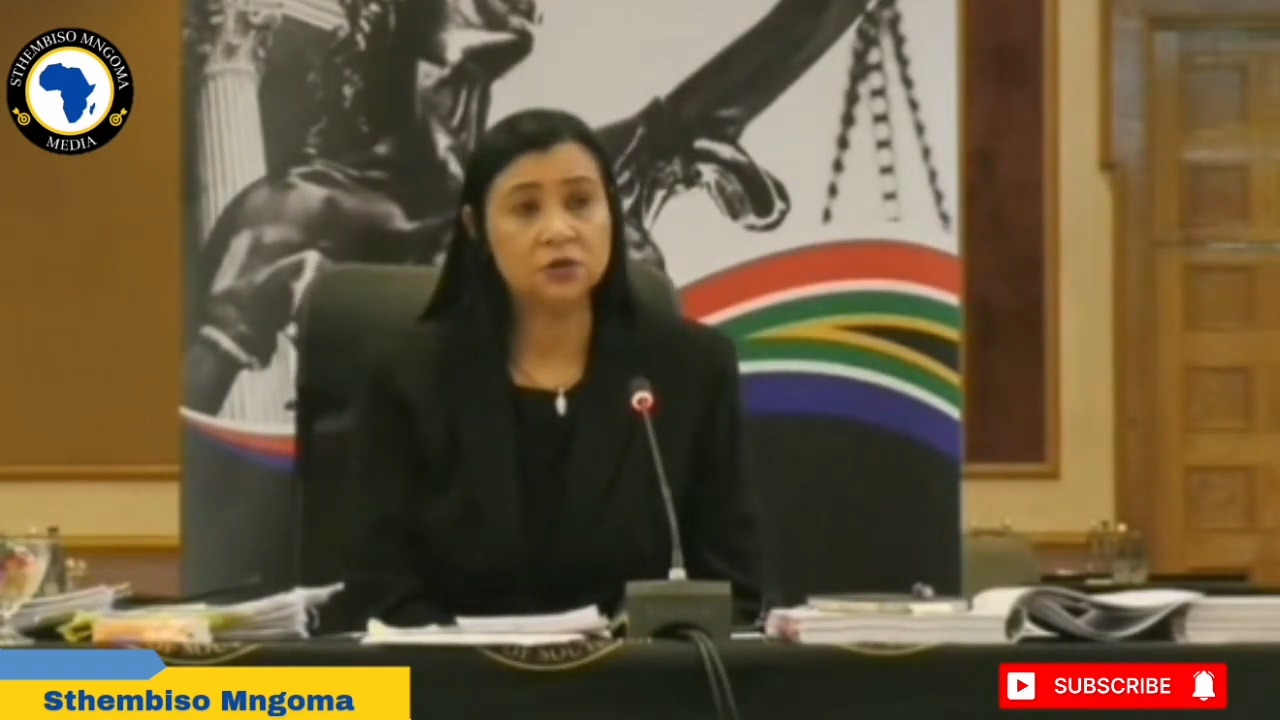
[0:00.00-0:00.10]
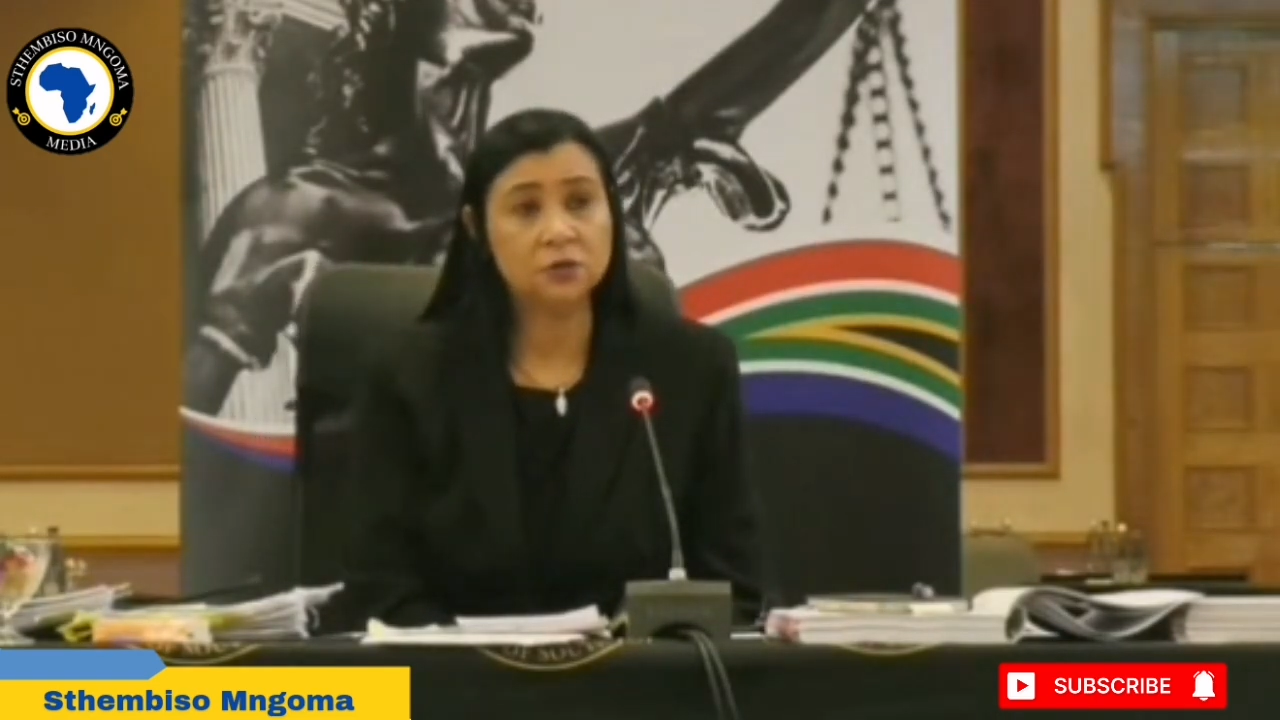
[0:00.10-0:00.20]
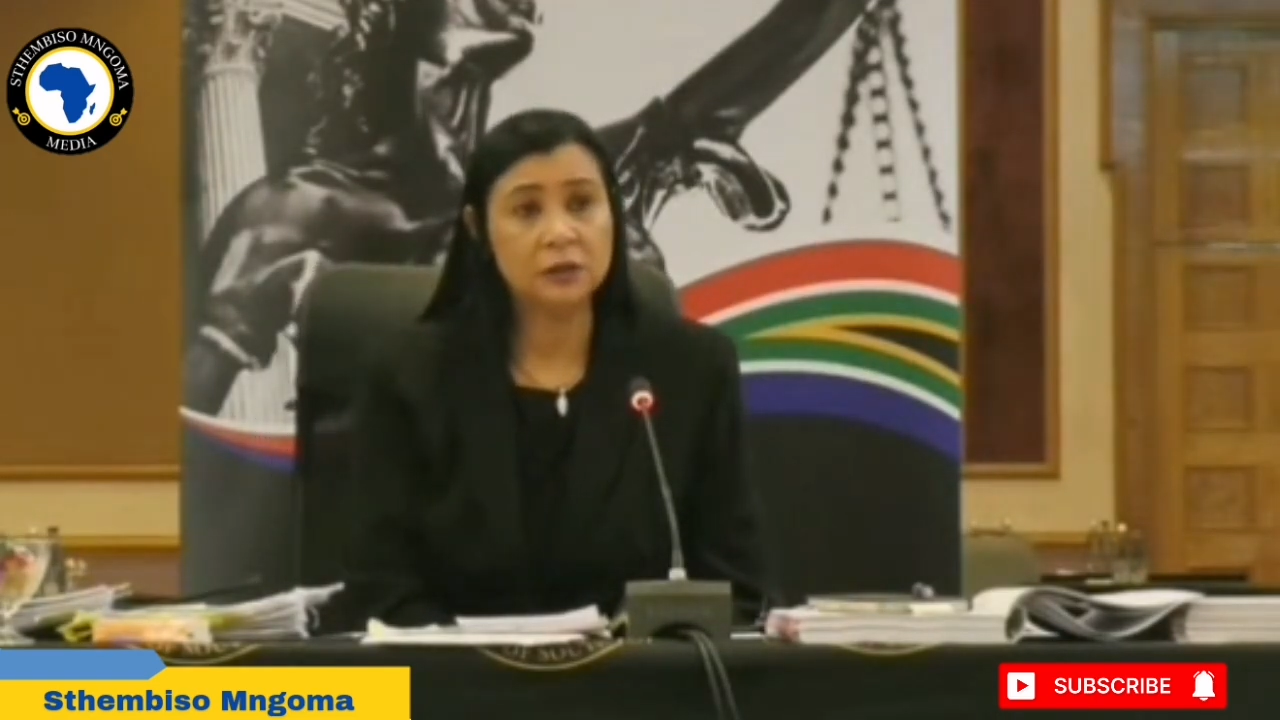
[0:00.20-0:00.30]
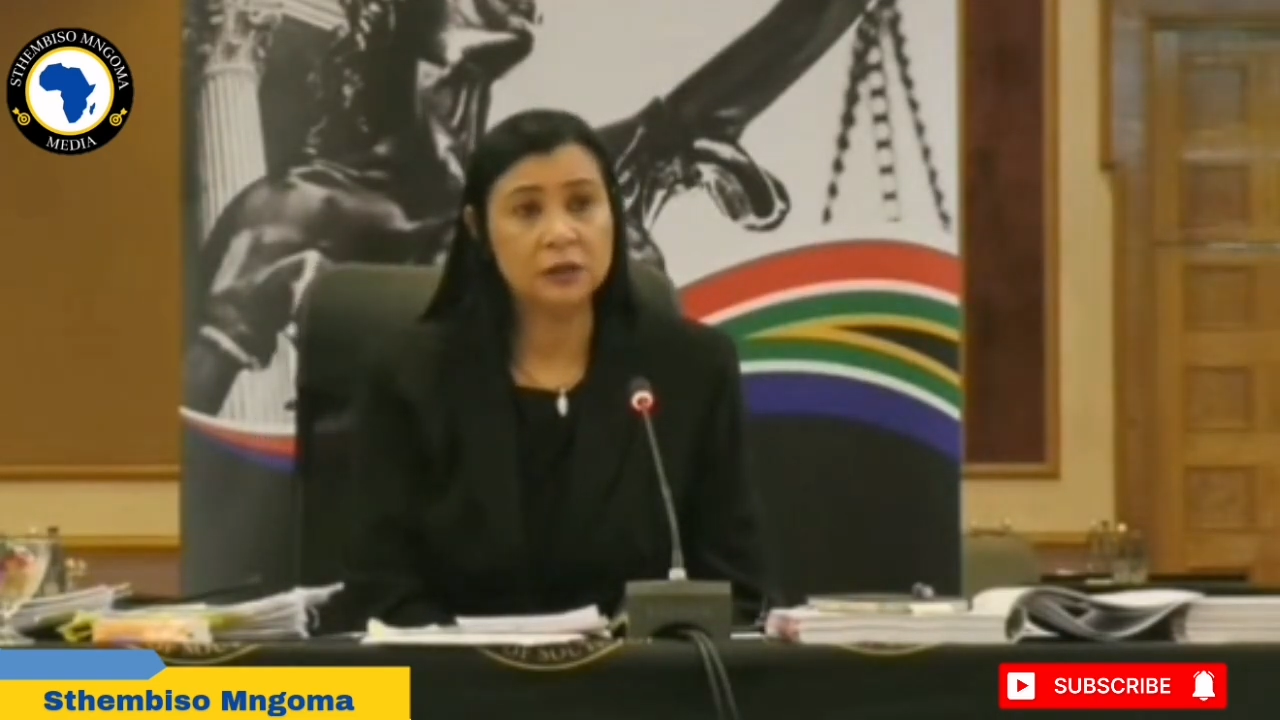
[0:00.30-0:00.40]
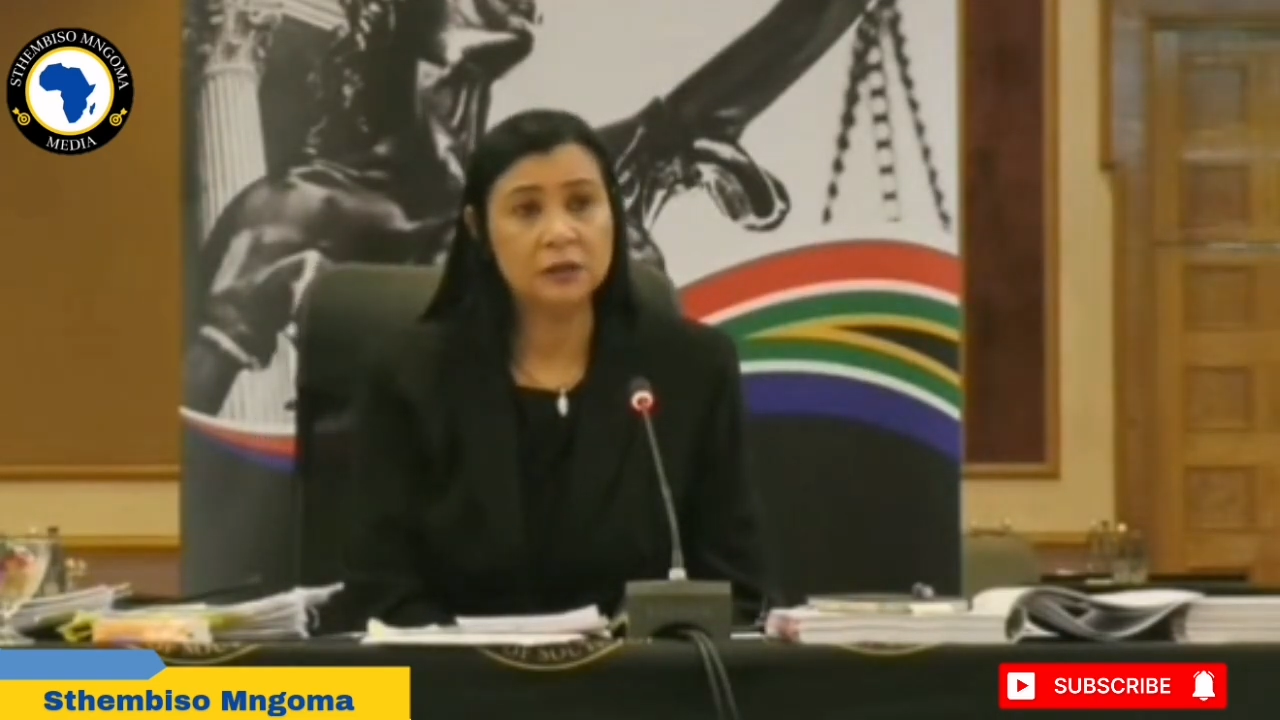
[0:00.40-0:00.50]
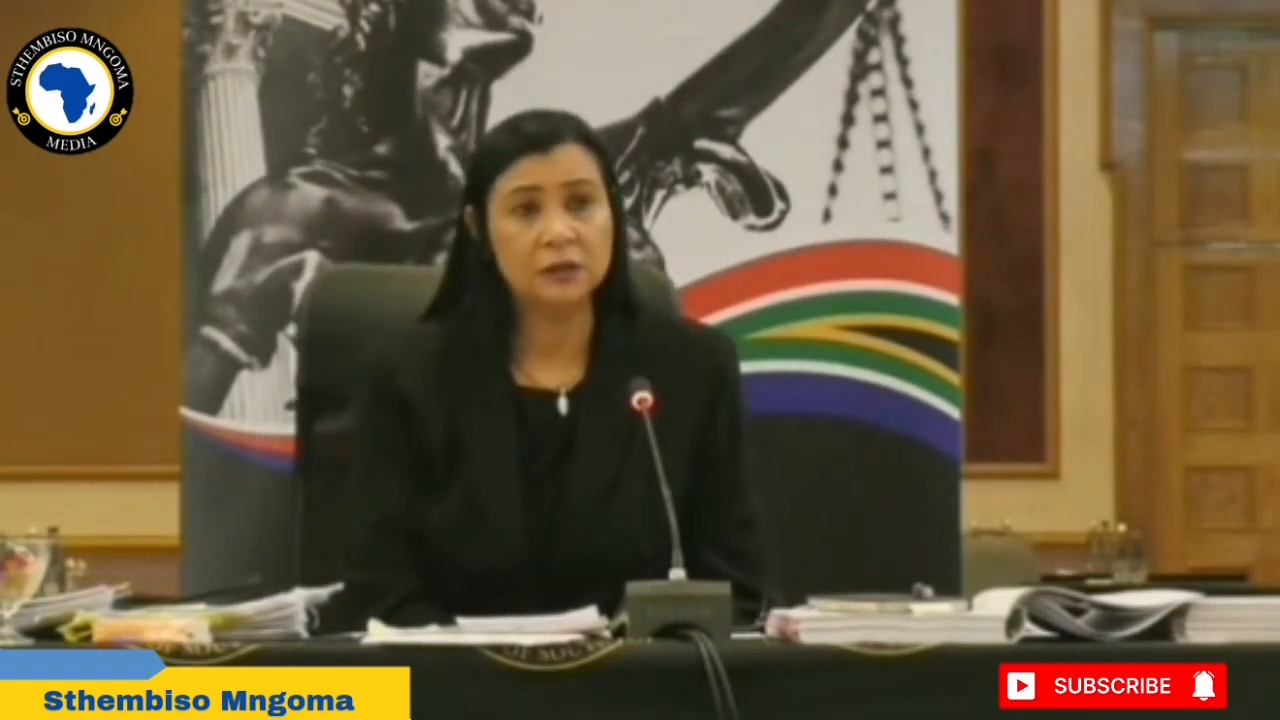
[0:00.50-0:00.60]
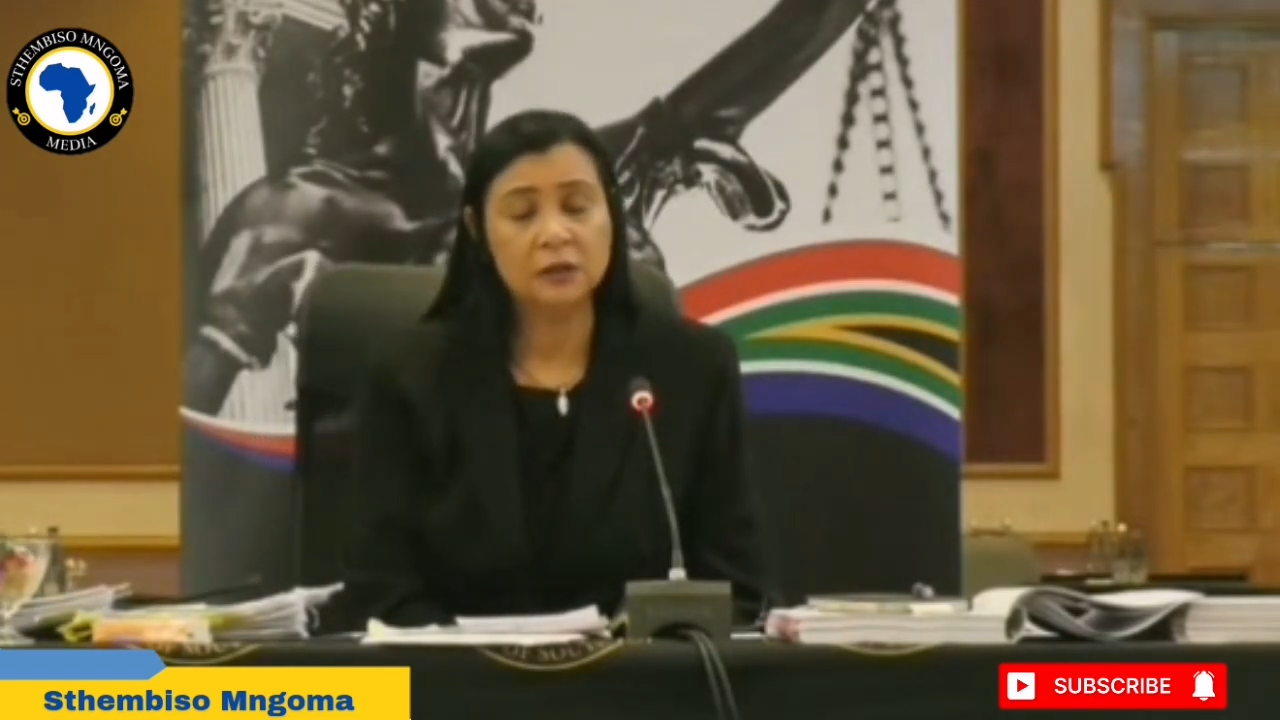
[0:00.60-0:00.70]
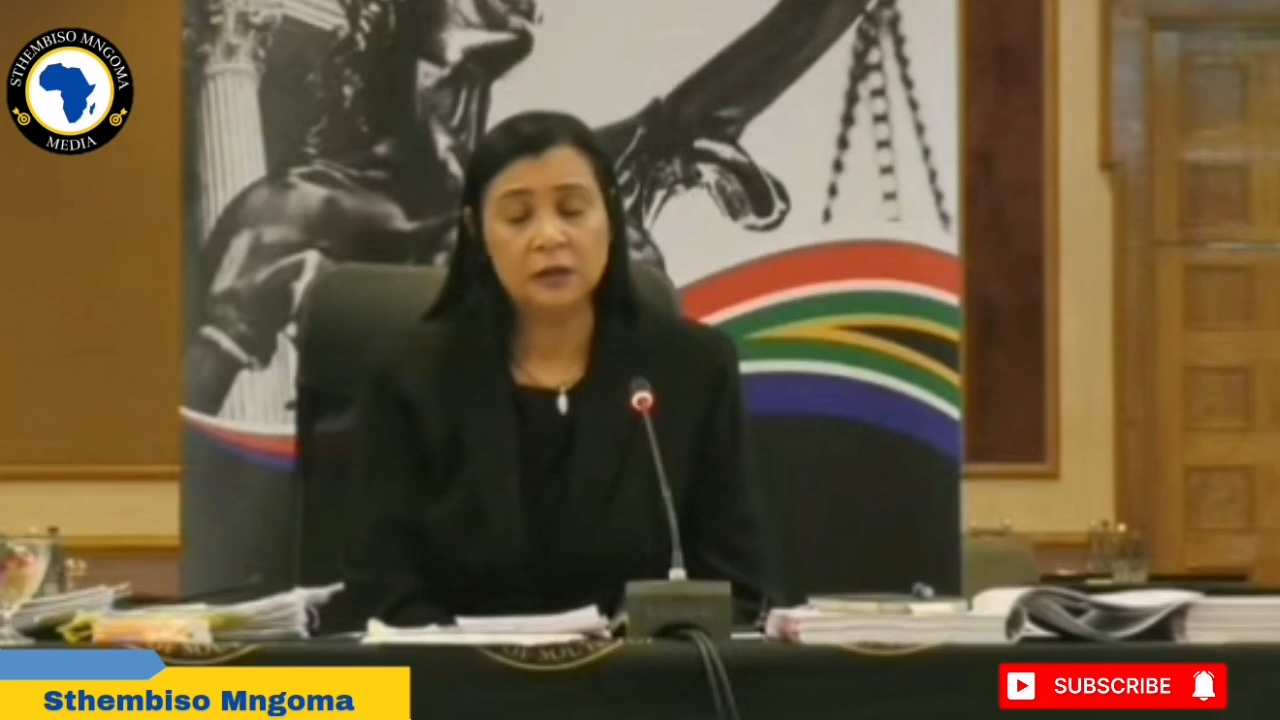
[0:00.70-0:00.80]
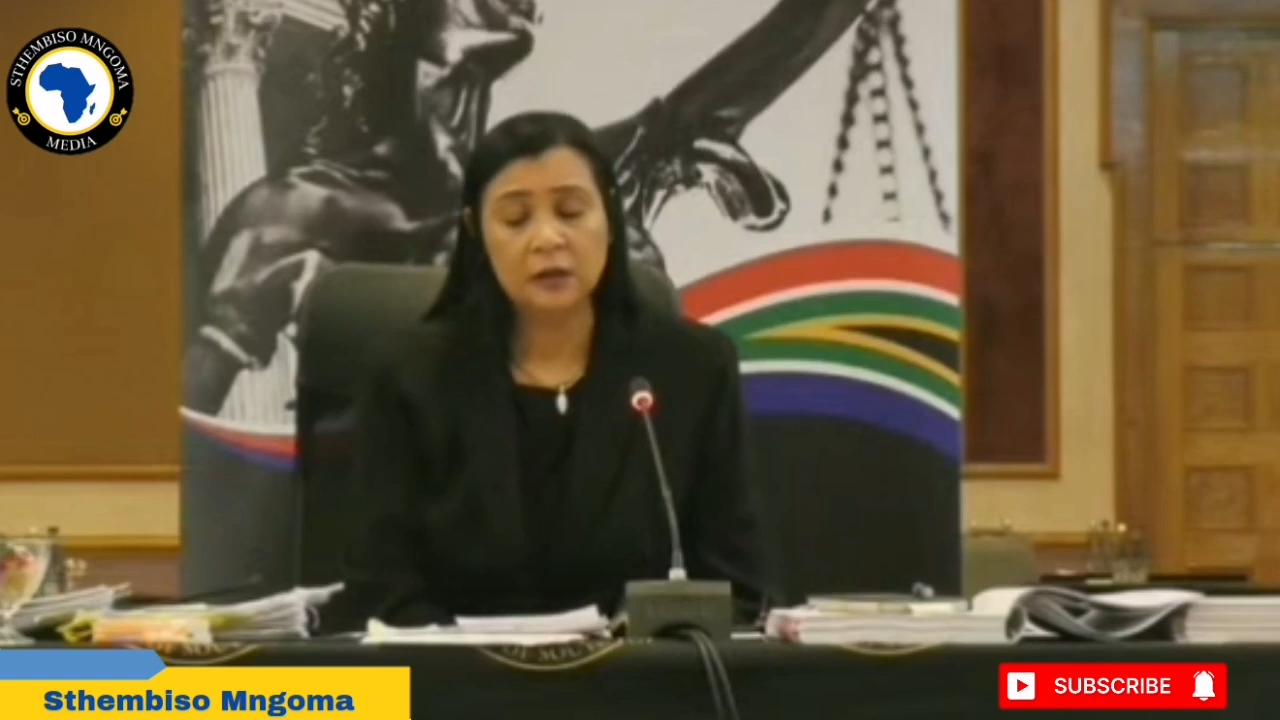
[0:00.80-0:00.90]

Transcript: sure.